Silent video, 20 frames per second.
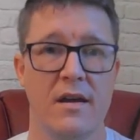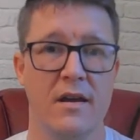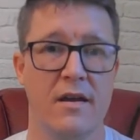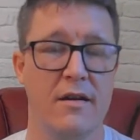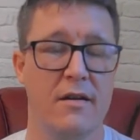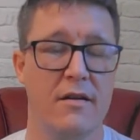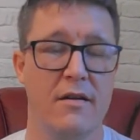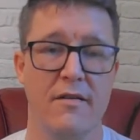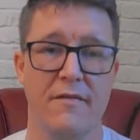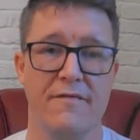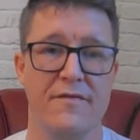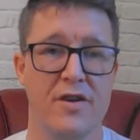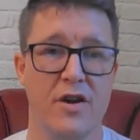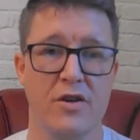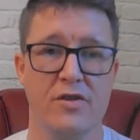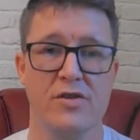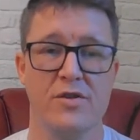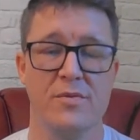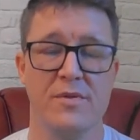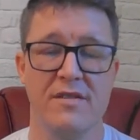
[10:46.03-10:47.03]
of
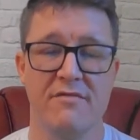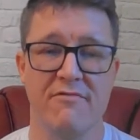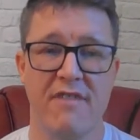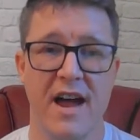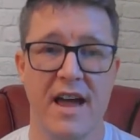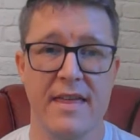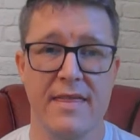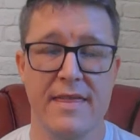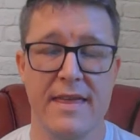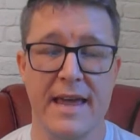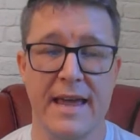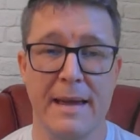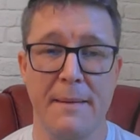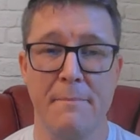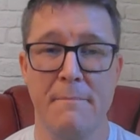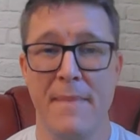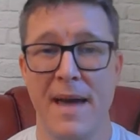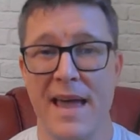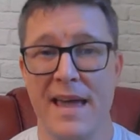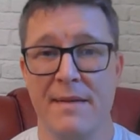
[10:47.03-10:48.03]
not doing the right thing
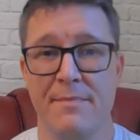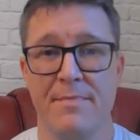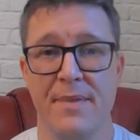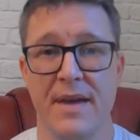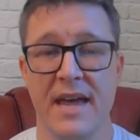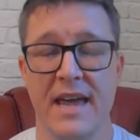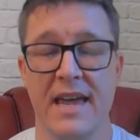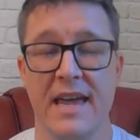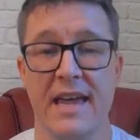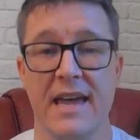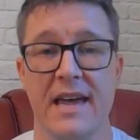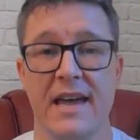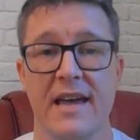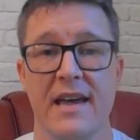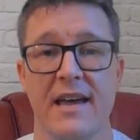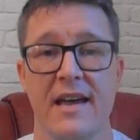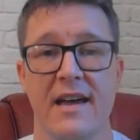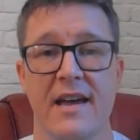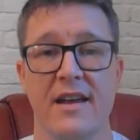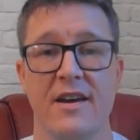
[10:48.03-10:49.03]
may be.
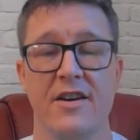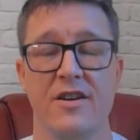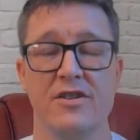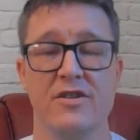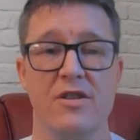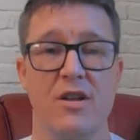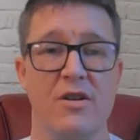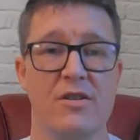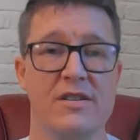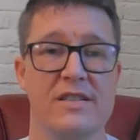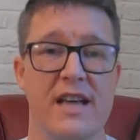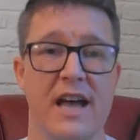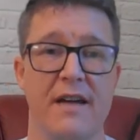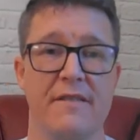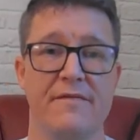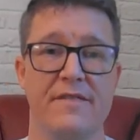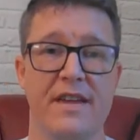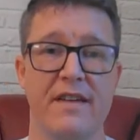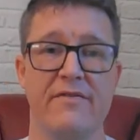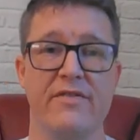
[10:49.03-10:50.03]
And as long as
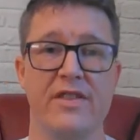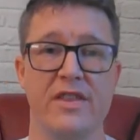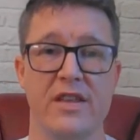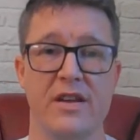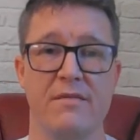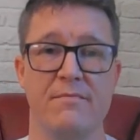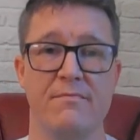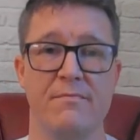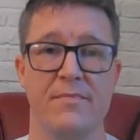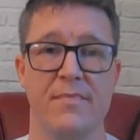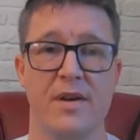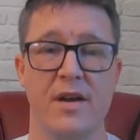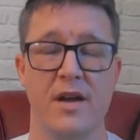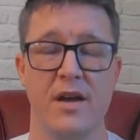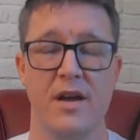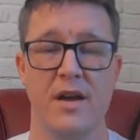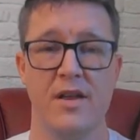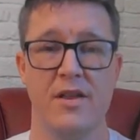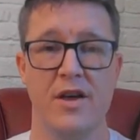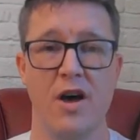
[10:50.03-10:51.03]
I've given them
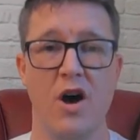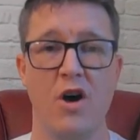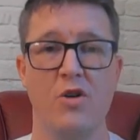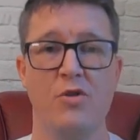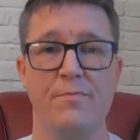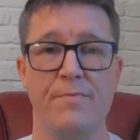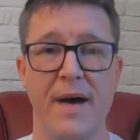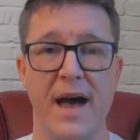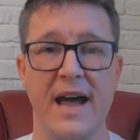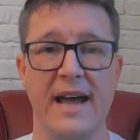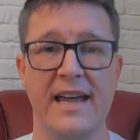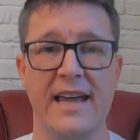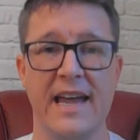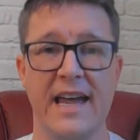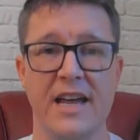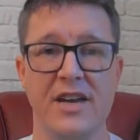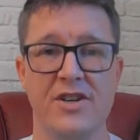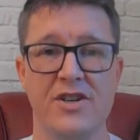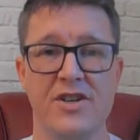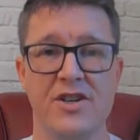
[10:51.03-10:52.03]
the whole
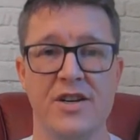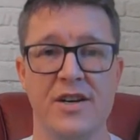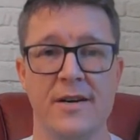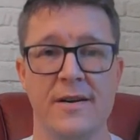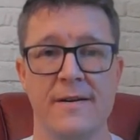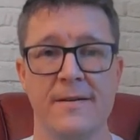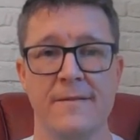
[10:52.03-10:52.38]
package,